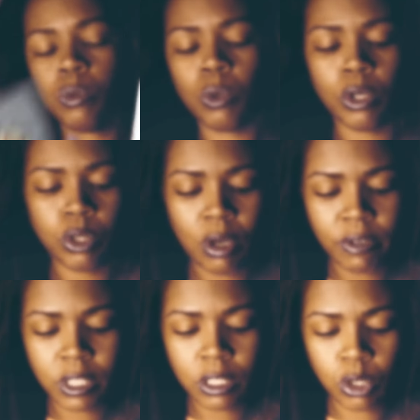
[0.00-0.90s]
swords you
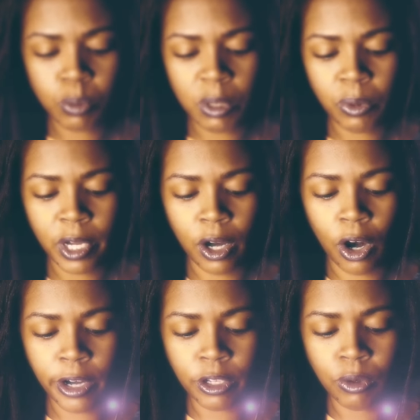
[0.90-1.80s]
ever seen those people that
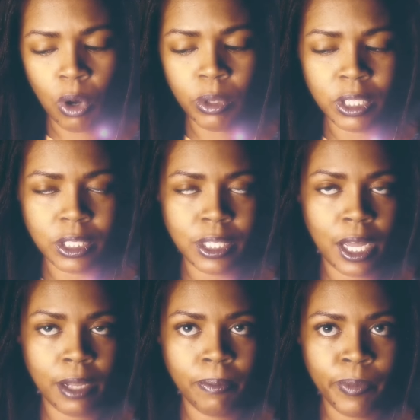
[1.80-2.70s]
argue only to
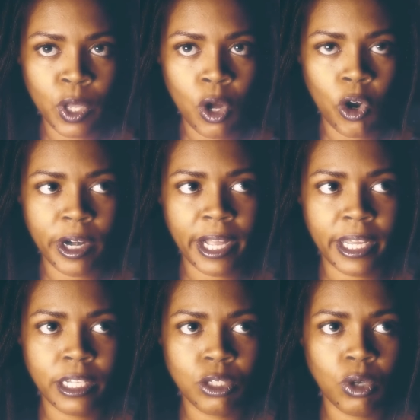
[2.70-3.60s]
stay or that
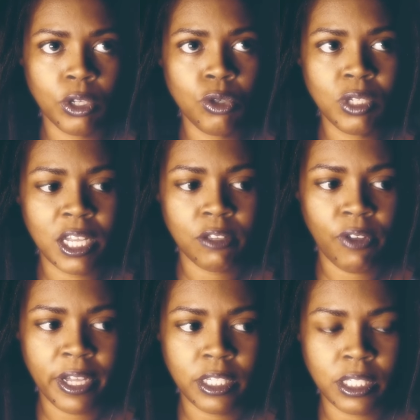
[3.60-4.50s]
get into a huge ass
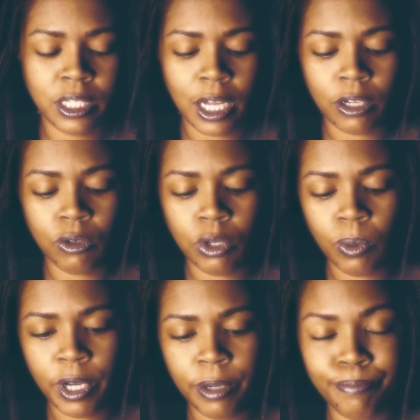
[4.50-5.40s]
fight just to not go
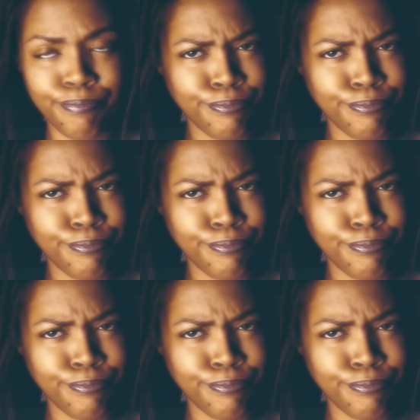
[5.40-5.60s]
nowhere